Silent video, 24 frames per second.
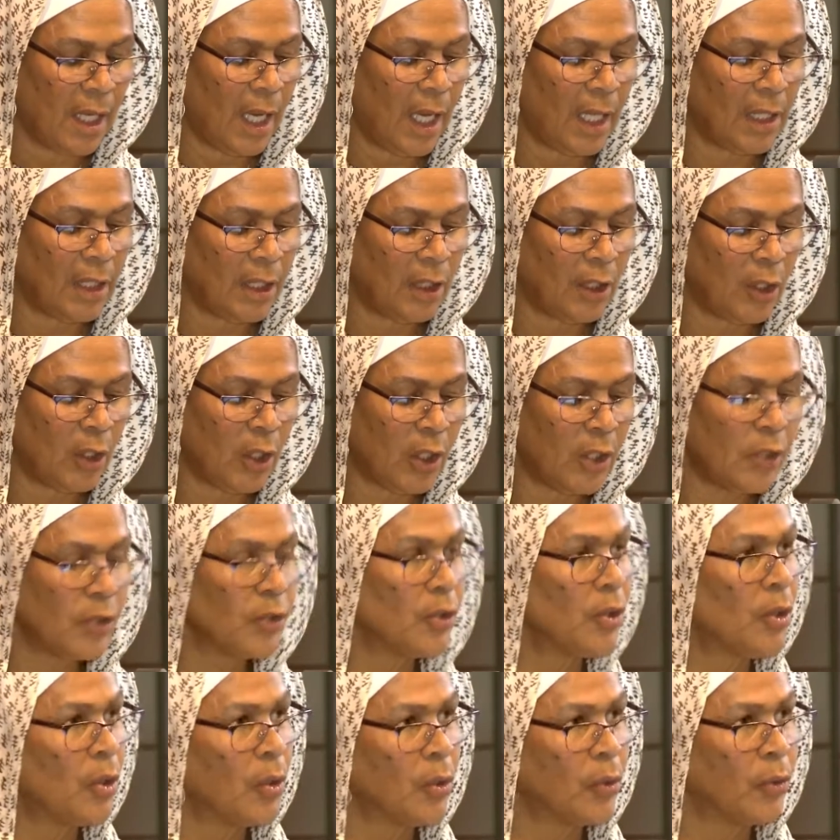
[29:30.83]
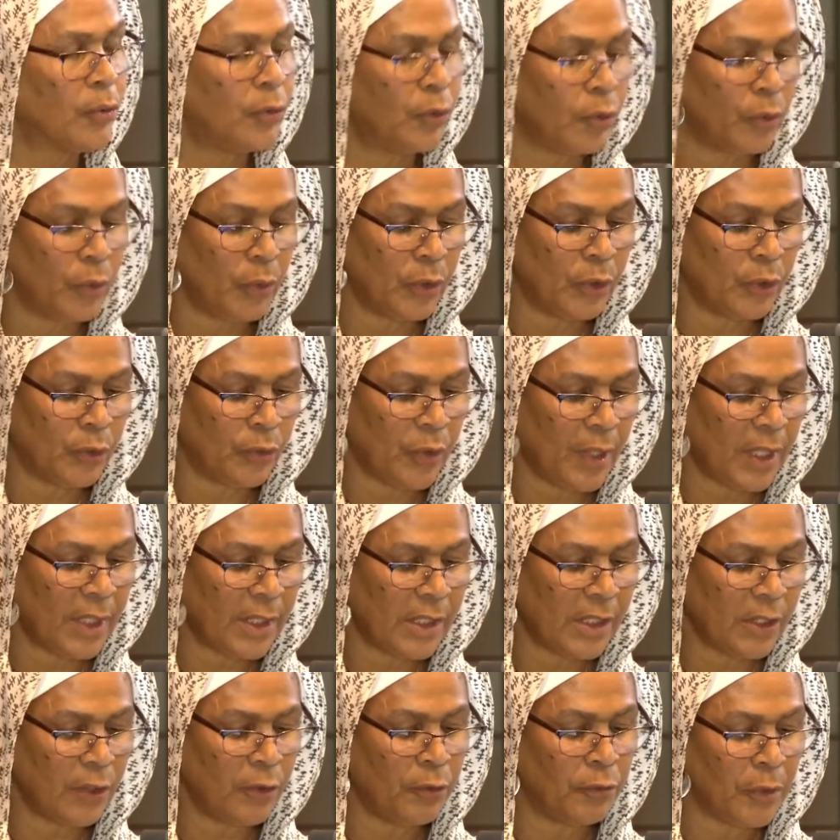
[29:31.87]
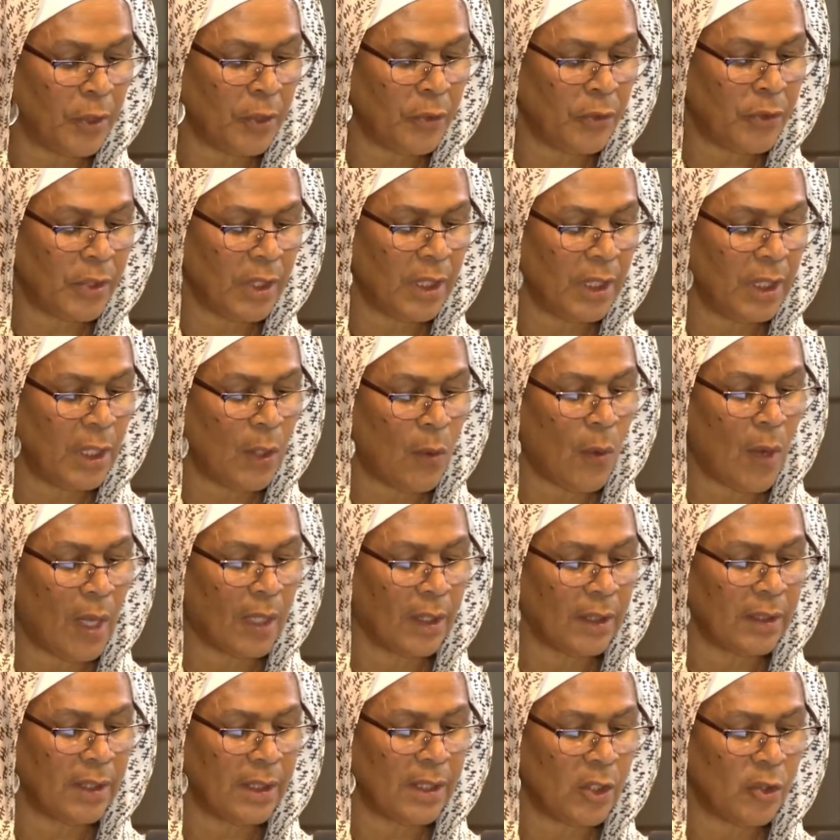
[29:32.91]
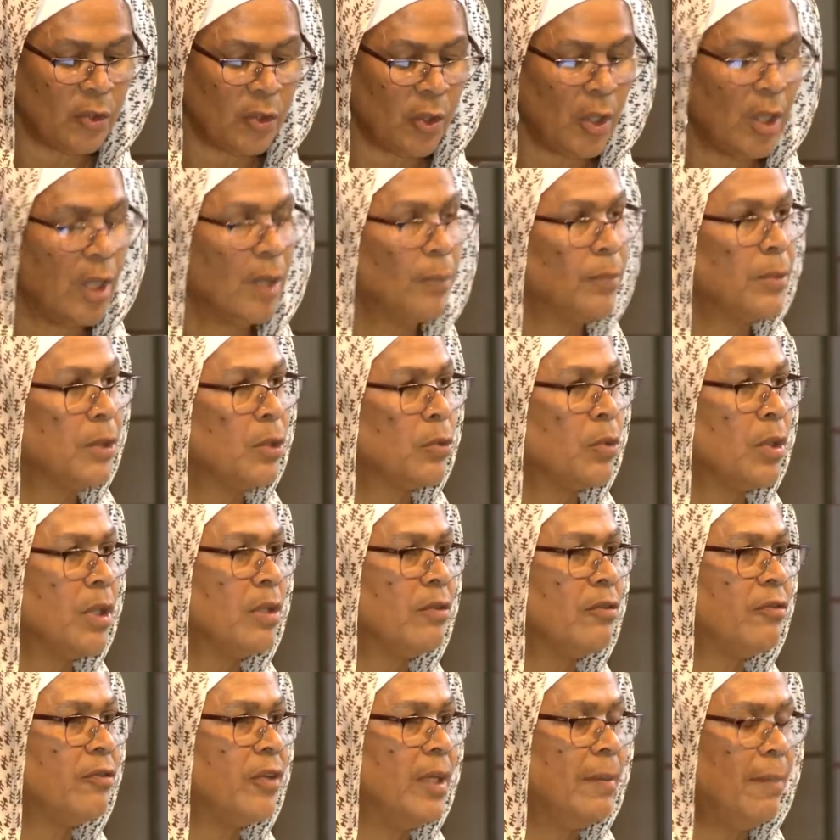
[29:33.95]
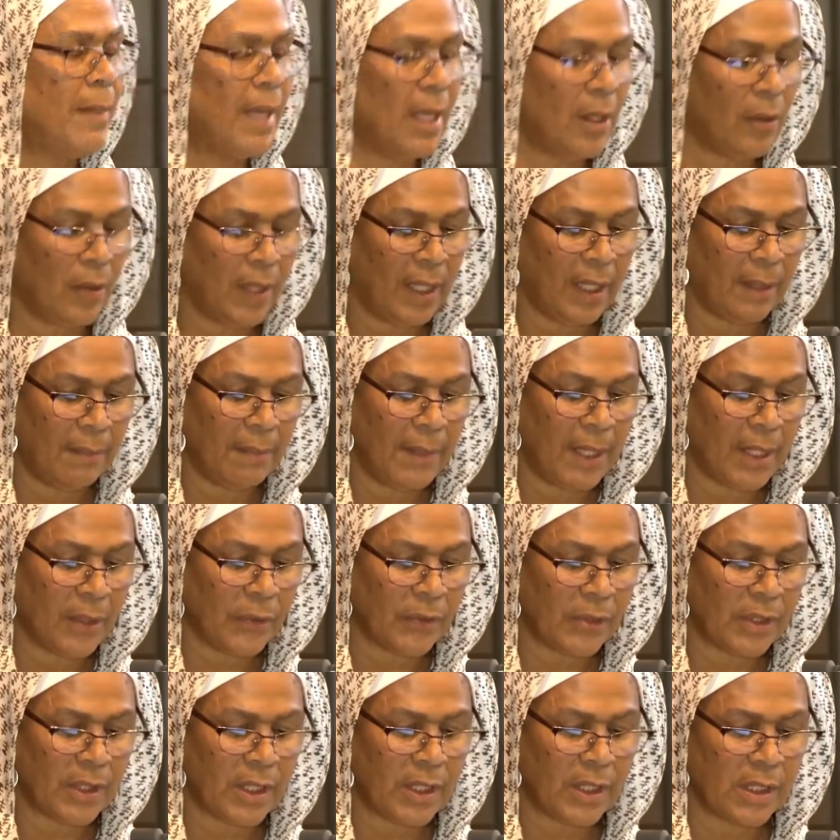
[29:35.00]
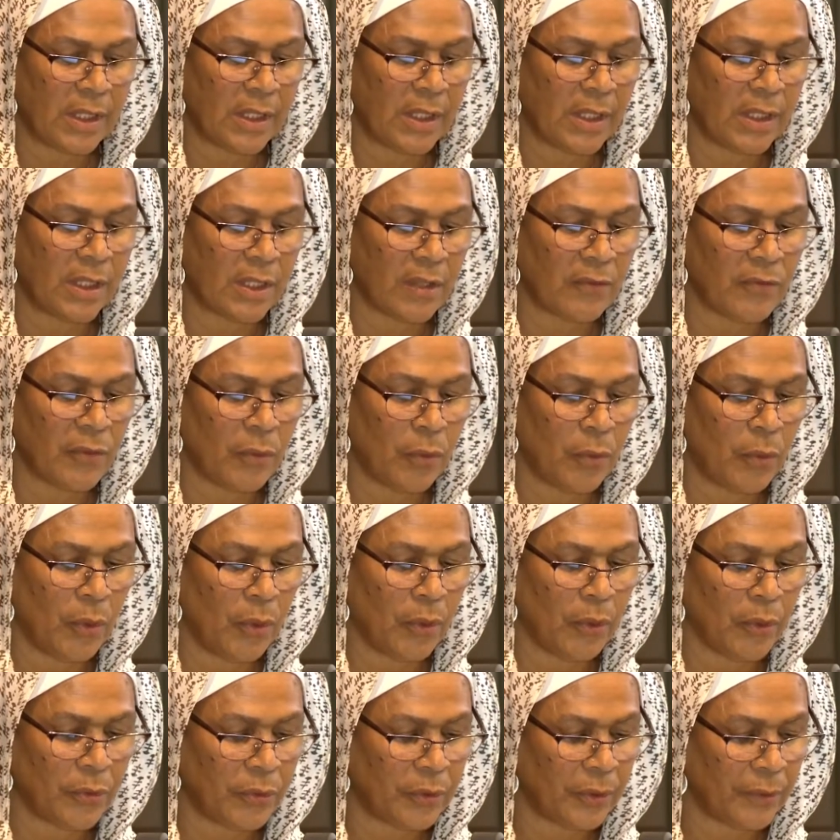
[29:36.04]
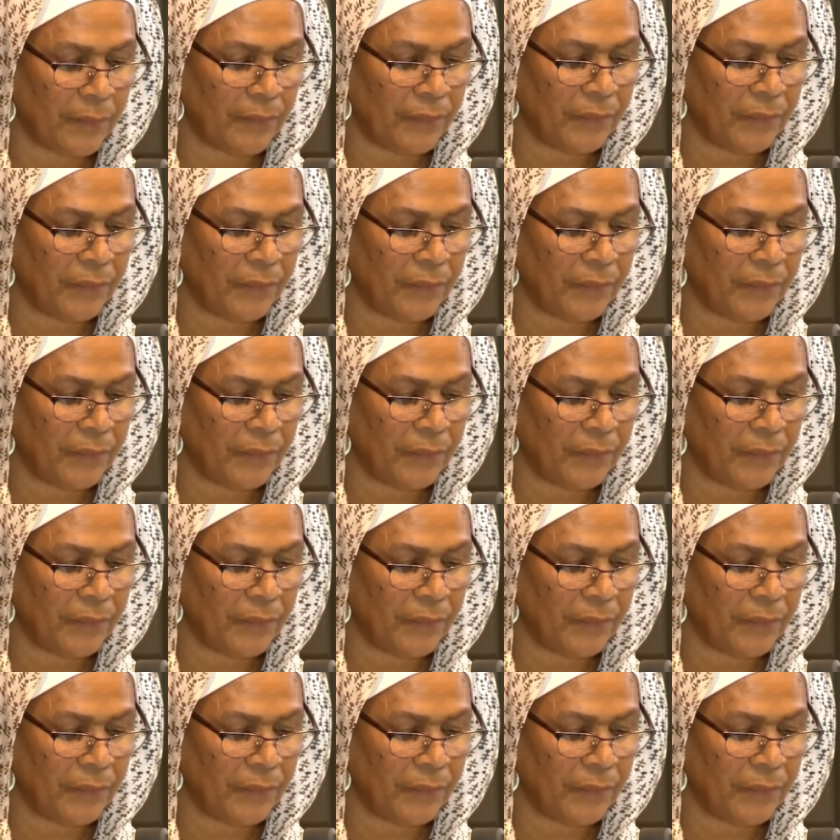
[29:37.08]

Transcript: and a larger goal to address gross inequalities between female and male citizens of the world.